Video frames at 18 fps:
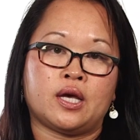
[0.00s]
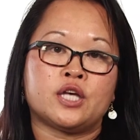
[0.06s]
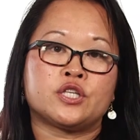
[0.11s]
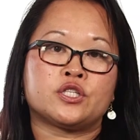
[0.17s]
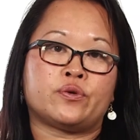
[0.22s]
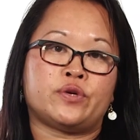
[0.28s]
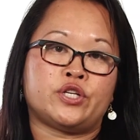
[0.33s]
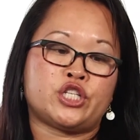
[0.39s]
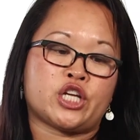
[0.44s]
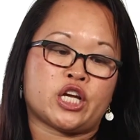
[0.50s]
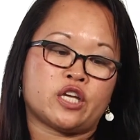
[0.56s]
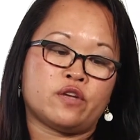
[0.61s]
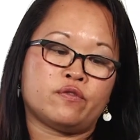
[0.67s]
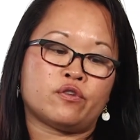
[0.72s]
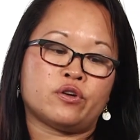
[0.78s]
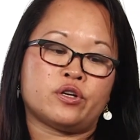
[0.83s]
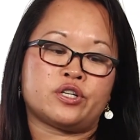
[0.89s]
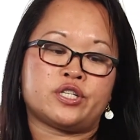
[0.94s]
So in
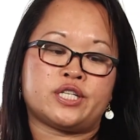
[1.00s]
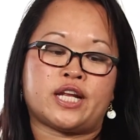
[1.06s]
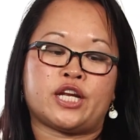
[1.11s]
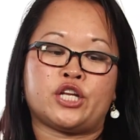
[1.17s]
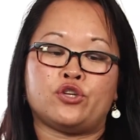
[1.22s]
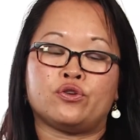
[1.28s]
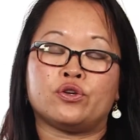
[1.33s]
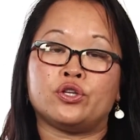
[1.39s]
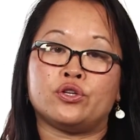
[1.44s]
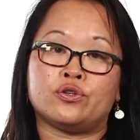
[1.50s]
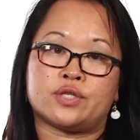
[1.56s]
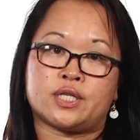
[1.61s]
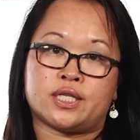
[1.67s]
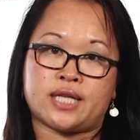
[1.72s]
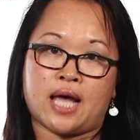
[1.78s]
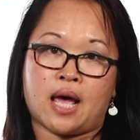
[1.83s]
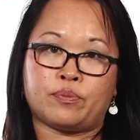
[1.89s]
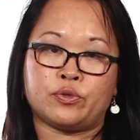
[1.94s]
checking for understanding, you can use the
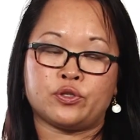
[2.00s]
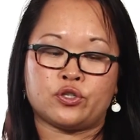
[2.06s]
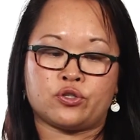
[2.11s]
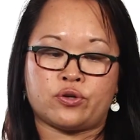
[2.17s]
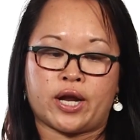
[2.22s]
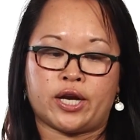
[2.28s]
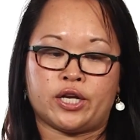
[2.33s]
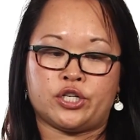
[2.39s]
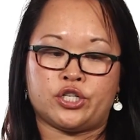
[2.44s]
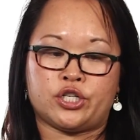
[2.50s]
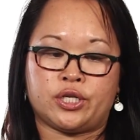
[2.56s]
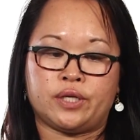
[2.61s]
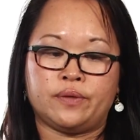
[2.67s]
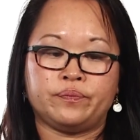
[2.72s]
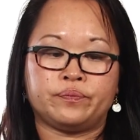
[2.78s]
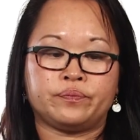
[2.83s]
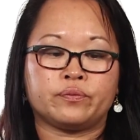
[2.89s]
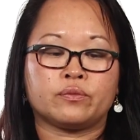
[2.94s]
TAPL
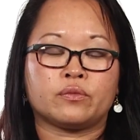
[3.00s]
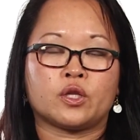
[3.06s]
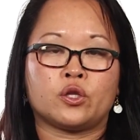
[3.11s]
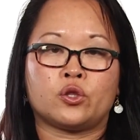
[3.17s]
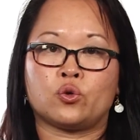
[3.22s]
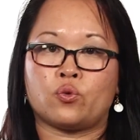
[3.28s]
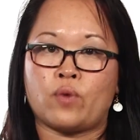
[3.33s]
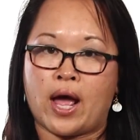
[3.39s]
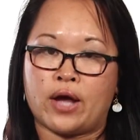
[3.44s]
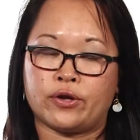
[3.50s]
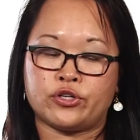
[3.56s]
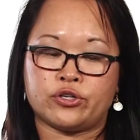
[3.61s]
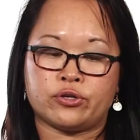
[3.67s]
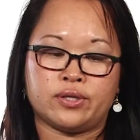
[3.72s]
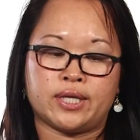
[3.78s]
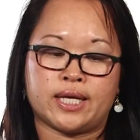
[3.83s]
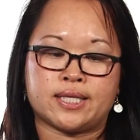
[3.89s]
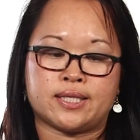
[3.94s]
strategy throughout
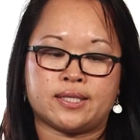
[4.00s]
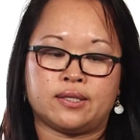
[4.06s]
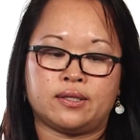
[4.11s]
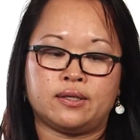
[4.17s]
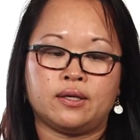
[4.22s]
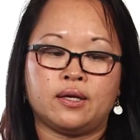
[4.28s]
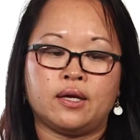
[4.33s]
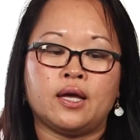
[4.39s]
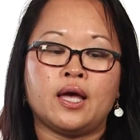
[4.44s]
your lesson.